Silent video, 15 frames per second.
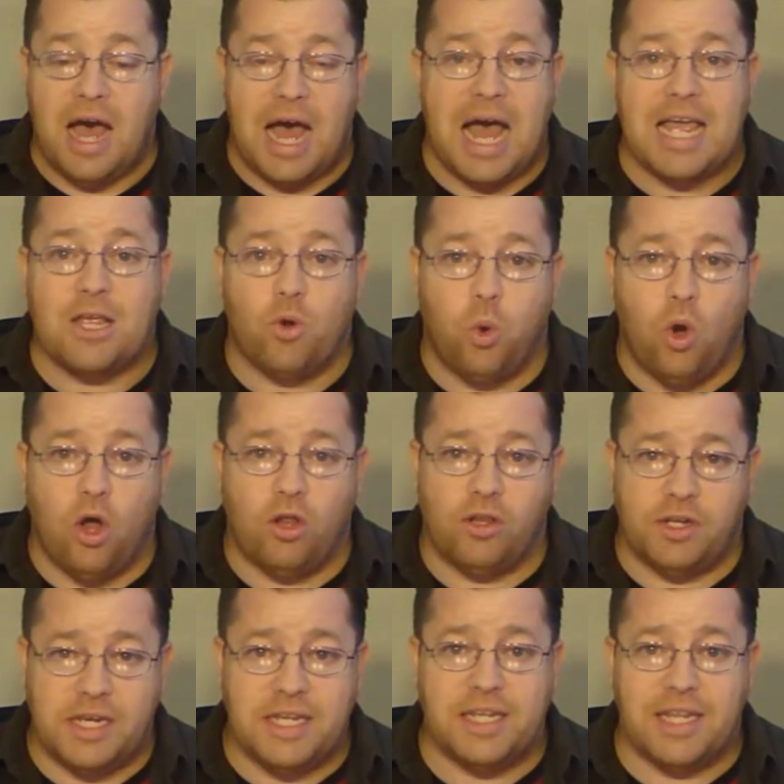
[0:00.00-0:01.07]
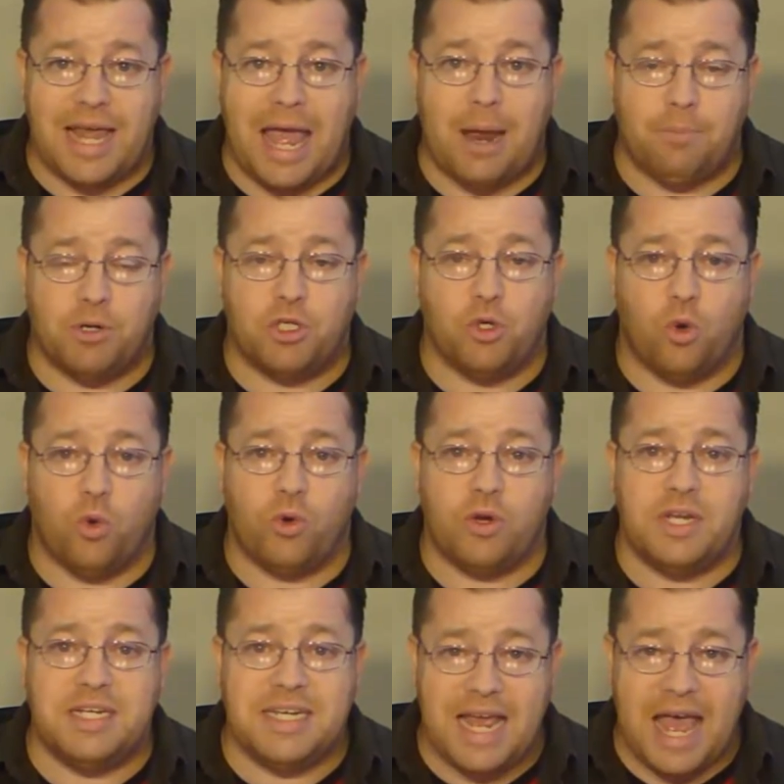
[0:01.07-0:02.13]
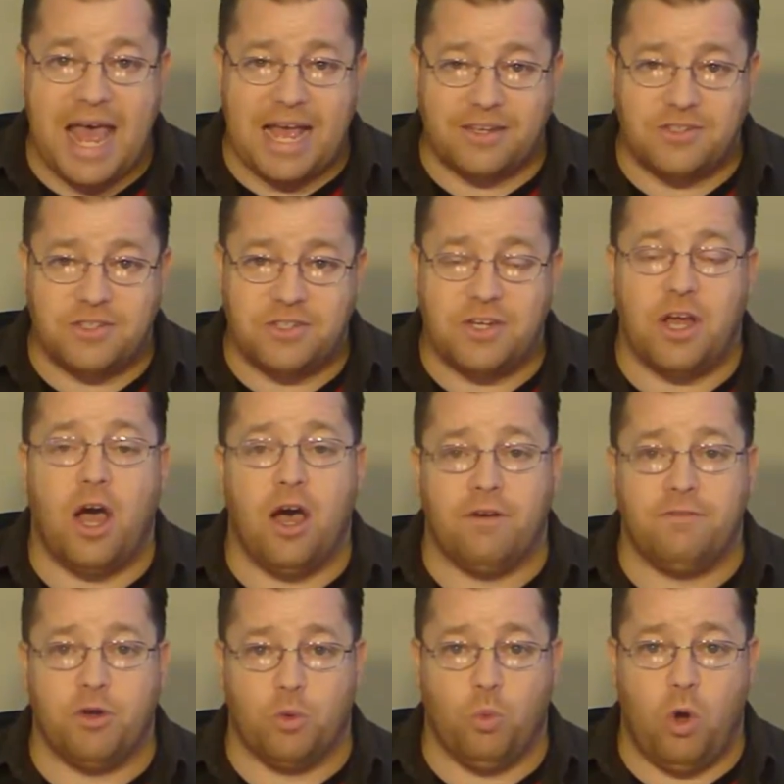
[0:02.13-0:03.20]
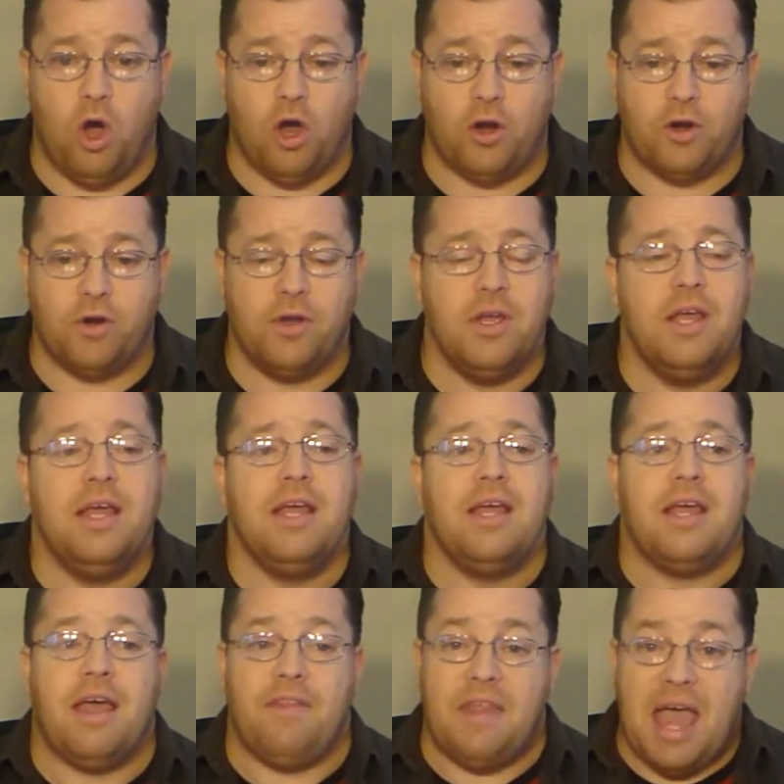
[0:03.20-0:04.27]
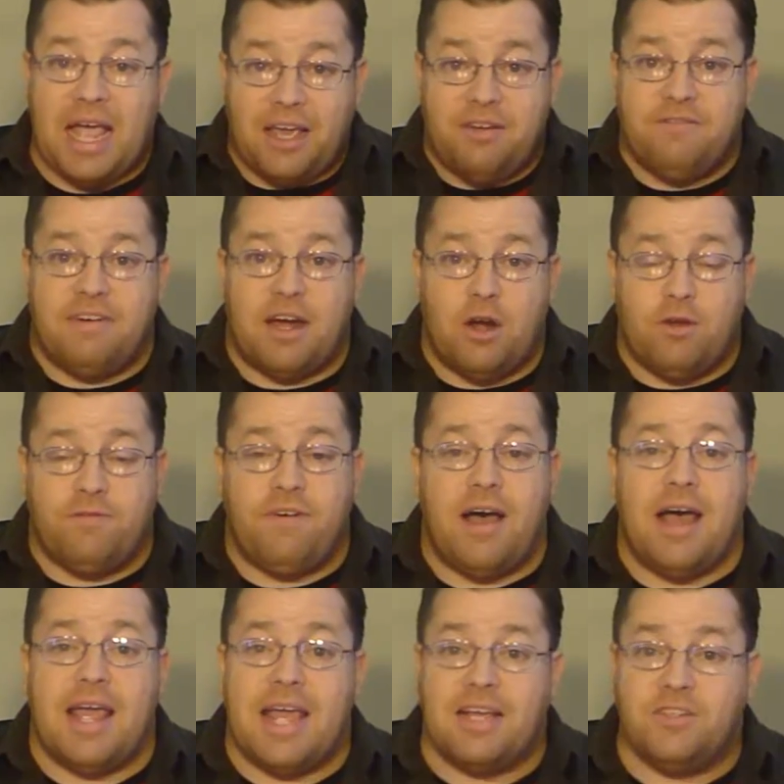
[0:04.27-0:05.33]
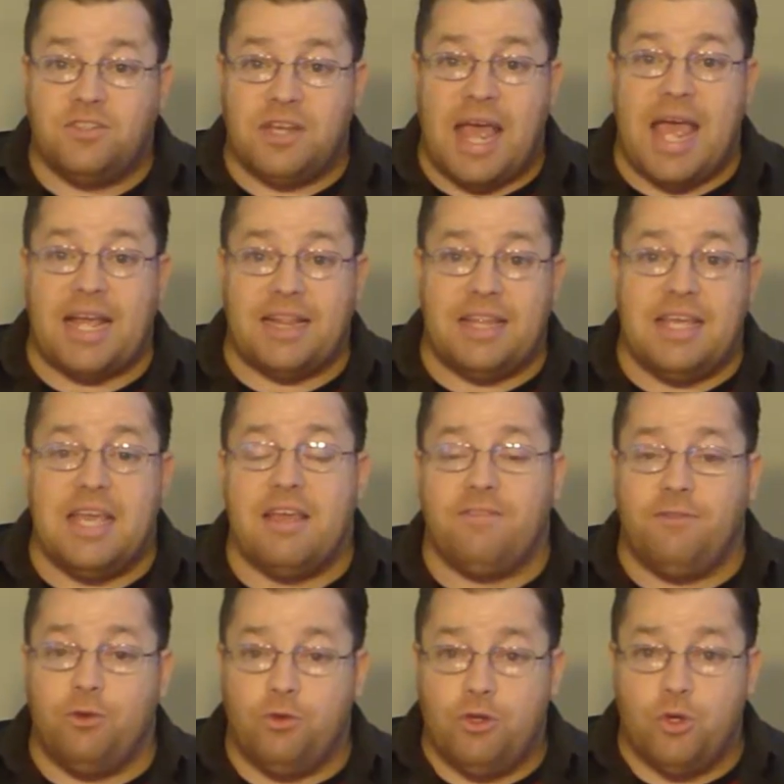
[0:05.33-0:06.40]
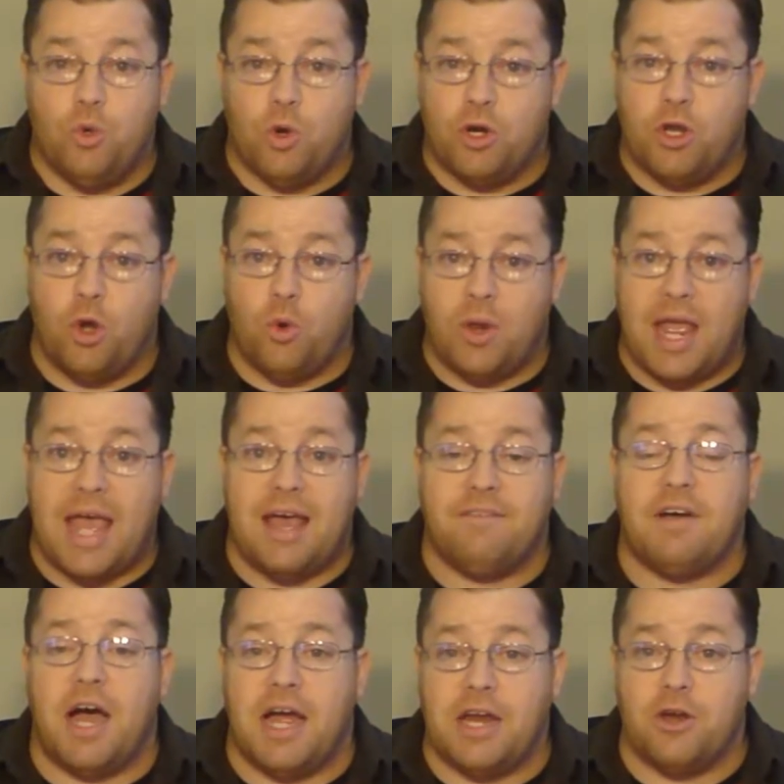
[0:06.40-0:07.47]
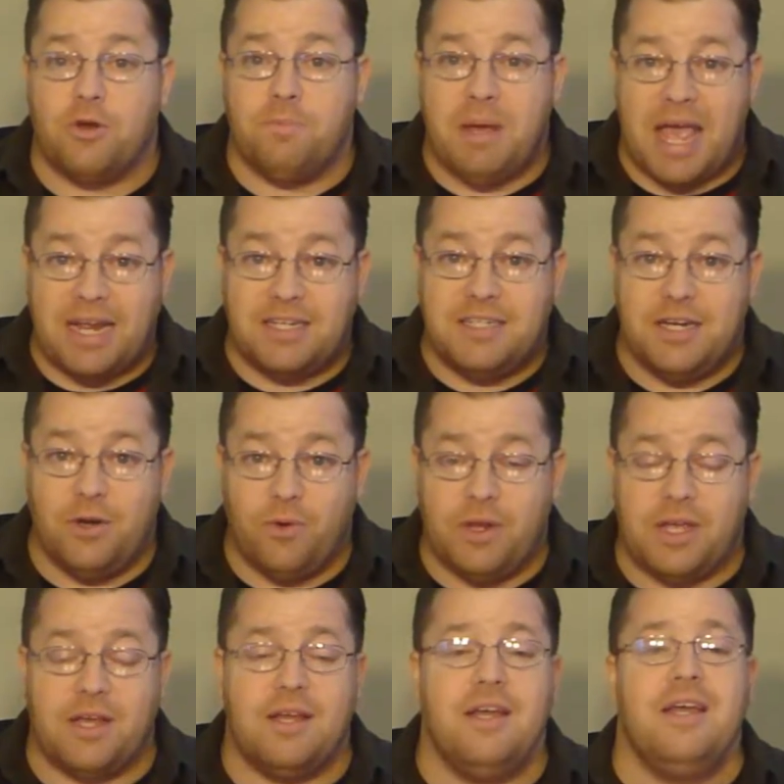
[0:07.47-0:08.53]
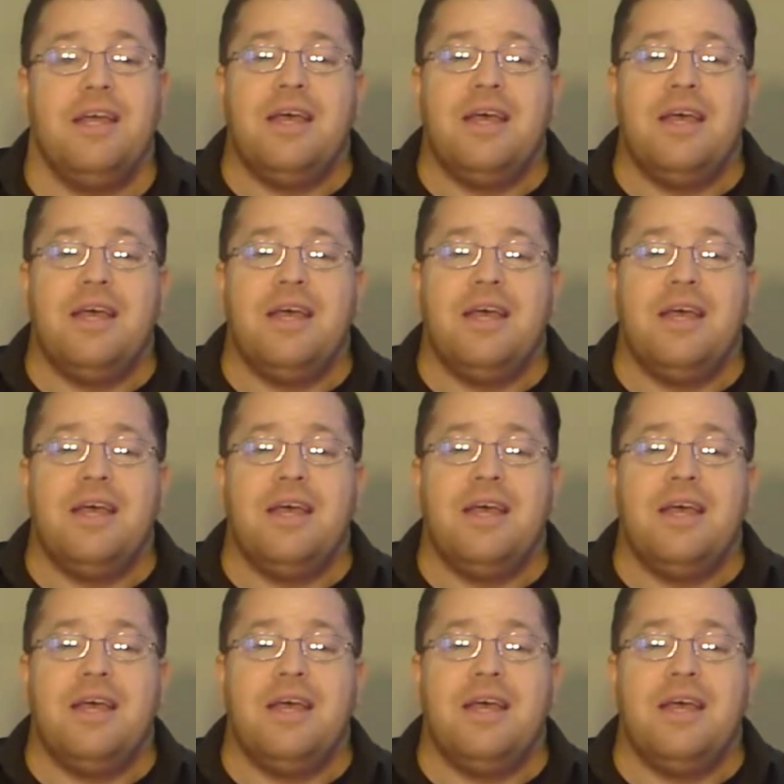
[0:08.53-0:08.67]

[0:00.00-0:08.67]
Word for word: high quality laboratory test of your water. And that can verify exactly if you do or don't have iron bacteria.